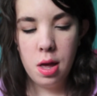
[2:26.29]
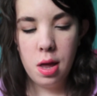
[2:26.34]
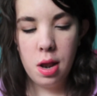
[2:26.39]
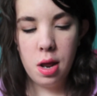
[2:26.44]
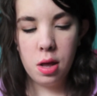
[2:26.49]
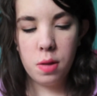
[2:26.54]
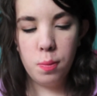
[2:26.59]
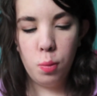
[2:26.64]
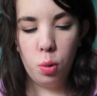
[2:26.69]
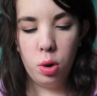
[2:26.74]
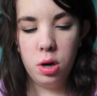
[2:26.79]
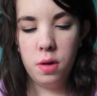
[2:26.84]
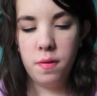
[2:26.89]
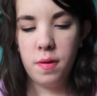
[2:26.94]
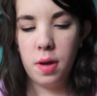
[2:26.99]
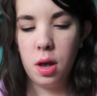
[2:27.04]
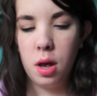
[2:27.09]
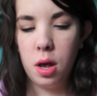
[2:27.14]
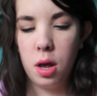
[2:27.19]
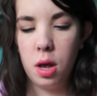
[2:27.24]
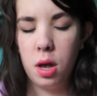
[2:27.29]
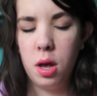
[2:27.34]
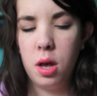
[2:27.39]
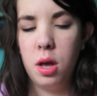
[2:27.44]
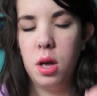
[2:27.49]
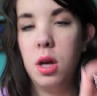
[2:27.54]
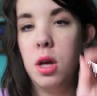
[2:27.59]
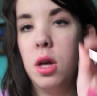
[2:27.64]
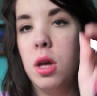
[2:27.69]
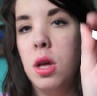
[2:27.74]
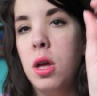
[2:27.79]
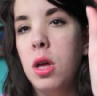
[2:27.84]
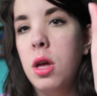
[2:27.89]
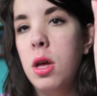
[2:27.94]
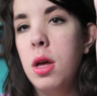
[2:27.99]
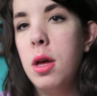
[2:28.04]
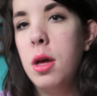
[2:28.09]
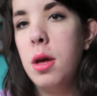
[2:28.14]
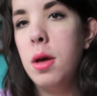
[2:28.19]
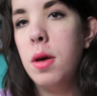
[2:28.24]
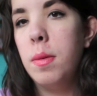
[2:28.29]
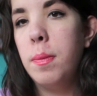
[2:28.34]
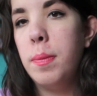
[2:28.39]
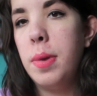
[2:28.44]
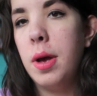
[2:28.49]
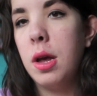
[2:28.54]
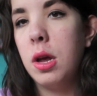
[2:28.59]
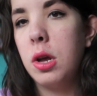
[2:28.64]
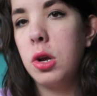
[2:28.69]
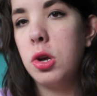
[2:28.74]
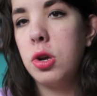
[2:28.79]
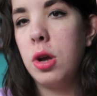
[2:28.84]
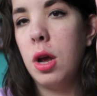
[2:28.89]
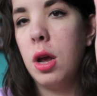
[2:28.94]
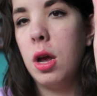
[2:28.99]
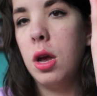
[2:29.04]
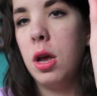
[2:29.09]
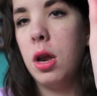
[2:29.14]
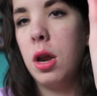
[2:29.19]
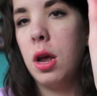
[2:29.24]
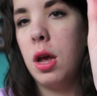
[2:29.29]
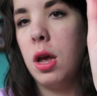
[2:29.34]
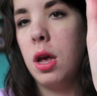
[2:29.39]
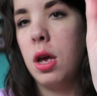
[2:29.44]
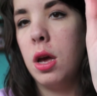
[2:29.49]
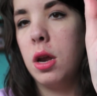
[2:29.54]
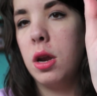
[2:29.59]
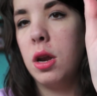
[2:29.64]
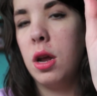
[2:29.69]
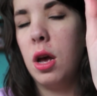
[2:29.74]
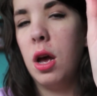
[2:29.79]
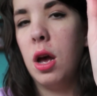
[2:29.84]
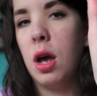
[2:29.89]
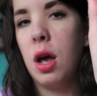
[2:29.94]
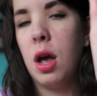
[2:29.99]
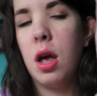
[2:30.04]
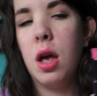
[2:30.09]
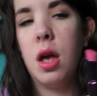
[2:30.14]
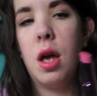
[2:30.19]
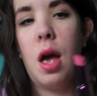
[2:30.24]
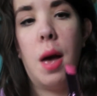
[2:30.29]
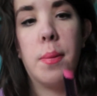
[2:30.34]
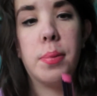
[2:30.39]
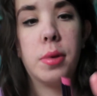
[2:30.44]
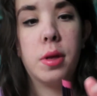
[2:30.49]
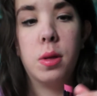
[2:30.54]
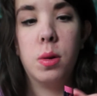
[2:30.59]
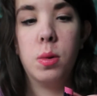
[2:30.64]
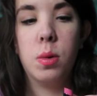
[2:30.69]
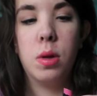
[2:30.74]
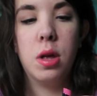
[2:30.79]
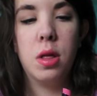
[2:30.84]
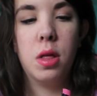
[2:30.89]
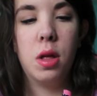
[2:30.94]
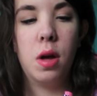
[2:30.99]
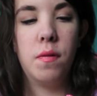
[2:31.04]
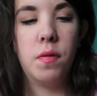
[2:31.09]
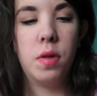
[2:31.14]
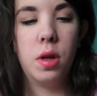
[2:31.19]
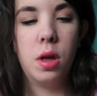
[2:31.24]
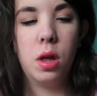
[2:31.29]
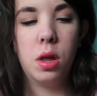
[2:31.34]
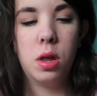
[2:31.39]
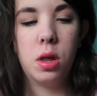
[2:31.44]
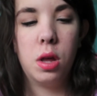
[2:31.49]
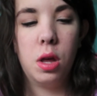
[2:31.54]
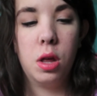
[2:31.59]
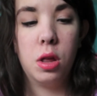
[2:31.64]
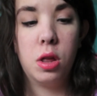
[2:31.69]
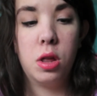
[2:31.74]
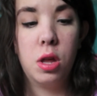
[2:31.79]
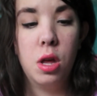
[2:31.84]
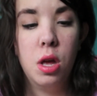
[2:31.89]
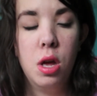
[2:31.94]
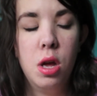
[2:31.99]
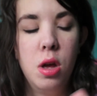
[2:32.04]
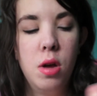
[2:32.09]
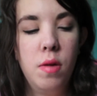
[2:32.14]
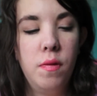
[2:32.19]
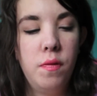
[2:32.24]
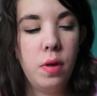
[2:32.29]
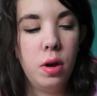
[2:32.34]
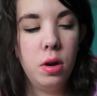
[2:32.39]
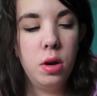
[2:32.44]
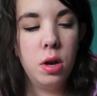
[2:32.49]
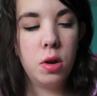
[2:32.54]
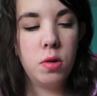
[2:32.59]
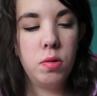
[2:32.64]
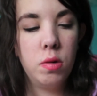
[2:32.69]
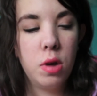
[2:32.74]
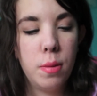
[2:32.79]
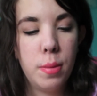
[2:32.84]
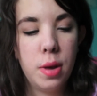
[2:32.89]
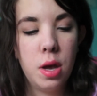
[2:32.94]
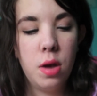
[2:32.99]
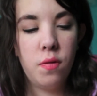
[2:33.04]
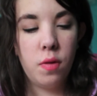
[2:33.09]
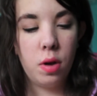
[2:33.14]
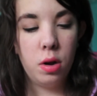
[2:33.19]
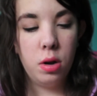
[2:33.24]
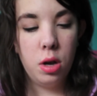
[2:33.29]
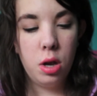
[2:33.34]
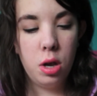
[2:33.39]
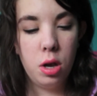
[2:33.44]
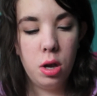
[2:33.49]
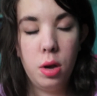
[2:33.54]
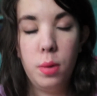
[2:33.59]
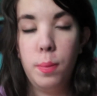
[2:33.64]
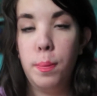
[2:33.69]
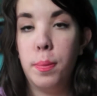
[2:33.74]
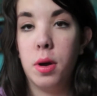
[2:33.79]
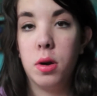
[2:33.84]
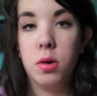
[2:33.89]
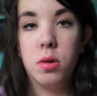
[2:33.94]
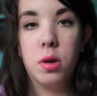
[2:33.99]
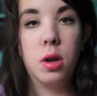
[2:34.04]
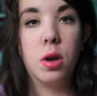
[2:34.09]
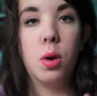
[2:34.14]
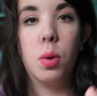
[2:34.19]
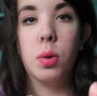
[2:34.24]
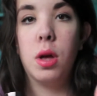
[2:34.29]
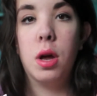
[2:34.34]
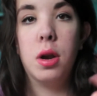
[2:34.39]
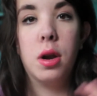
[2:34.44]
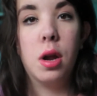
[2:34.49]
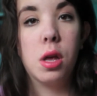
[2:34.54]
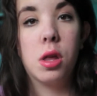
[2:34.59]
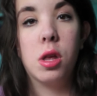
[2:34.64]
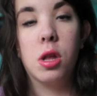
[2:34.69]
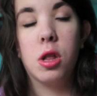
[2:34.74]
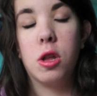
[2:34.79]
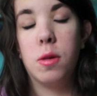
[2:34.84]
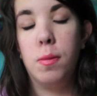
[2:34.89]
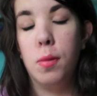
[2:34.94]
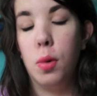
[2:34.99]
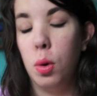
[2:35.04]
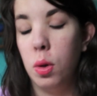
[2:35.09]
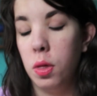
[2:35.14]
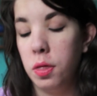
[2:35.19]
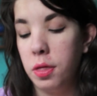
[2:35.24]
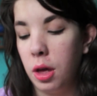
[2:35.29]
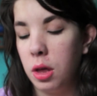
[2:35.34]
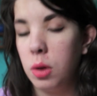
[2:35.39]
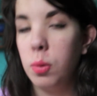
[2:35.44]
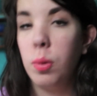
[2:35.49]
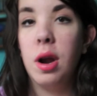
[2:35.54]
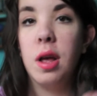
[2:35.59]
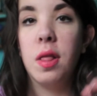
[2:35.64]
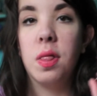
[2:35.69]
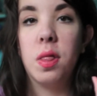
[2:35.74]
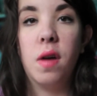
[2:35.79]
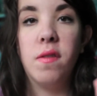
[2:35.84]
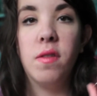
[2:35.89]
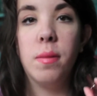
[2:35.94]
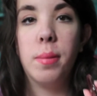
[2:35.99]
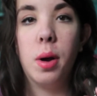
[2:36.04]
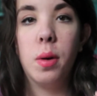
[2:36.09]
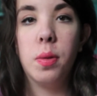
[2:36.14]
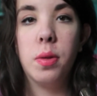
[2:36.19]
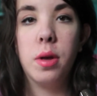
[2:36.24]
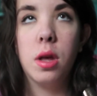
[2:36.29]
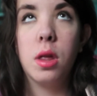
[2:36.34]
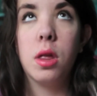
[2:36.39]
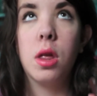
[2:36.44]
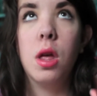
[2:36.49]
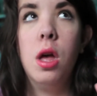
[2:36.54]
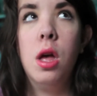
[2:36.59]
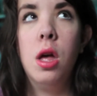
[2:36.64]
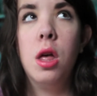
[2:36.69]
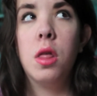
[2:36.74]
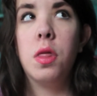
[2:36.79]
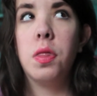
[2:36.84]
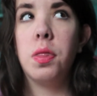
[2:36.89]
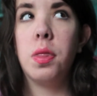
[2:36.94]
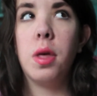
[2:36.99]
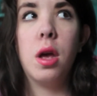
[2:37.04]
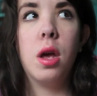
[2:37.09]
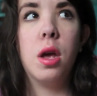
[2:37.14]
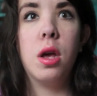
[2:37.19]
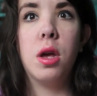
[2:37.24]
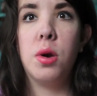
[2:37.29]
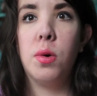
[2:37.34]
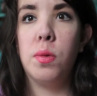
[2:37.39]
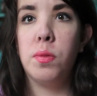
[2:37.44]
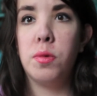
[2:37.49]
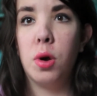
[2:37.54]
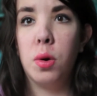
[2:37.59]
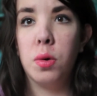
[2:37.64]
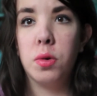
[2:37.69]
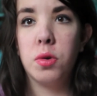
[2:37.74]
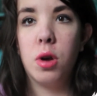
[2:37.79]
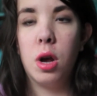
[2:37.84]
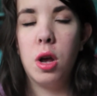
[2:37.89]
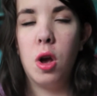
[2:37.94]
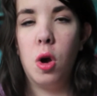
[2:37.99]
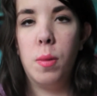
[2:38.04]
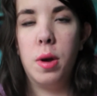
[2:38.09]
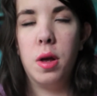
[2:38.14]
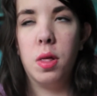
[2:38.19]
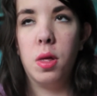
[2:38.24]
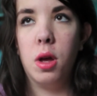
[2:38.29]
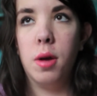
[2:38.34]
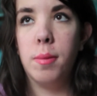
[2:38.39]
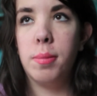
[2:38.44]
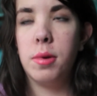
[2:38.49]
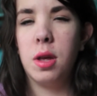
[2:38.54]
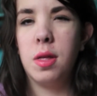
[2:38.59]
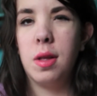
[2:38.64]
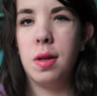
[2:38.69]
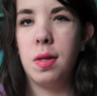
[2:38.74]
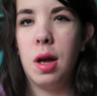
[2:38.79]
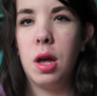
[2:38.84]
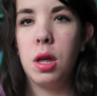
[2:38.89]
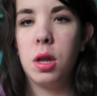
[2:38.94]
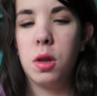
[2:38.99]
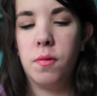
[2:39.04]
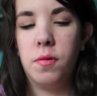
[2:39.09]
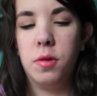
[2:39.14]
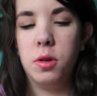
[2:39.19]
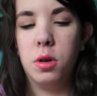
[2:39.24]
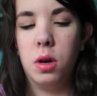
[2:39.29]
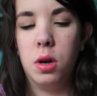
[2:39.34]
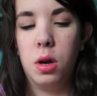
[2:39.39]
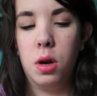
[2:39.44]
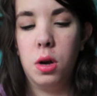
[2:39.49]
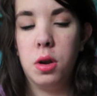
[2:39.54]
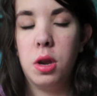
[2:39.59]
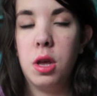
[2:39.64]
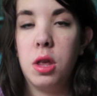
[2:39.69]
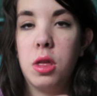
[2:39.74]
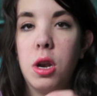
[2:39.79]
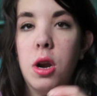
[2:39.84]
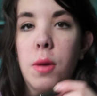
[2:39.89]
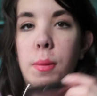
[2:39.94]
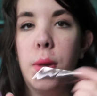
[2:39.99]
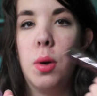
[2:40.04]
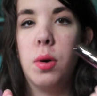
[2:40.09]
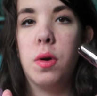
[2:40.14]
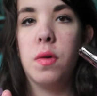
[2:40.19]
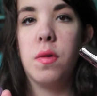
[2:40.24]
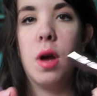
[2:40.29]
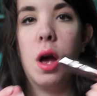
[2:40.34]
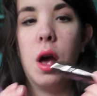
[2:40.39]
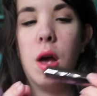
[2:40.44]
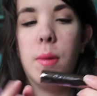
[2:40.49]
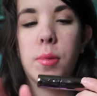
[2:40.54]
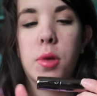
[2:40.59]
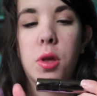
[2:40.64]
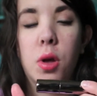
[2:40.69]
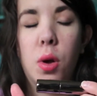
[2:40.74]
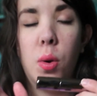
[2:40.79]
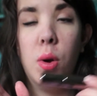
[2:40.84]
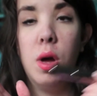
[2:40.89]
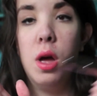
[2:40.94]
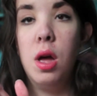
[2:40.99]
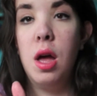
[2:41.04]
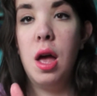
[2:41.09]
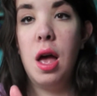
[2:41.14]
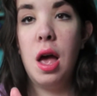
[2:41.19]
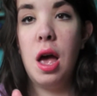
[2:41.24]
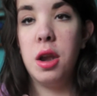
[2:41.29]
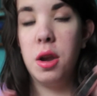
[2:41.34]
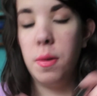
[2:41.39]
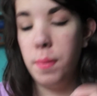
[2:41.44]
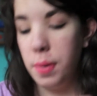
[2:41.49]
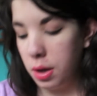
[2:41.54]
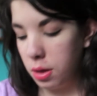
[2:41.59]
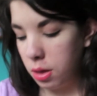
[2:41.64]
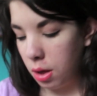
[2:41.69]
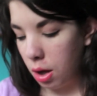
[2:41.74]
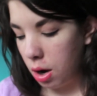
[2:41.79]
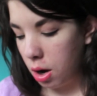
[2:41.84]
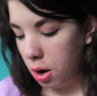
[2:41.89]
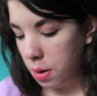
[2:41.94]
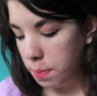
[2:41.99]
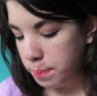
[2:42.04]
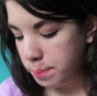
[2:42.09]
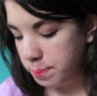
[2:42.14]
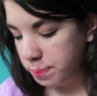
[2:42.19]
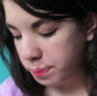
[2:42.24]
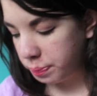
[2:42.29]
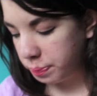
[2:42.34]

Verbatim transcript: It's more of a pink shade, and I absolutely love this. It's very creamy, very buttery, goes on nice and smooth. That's what I love about these. They, you know, don't dry out my lips, and they last for a decent amount of time, so had to pick that up.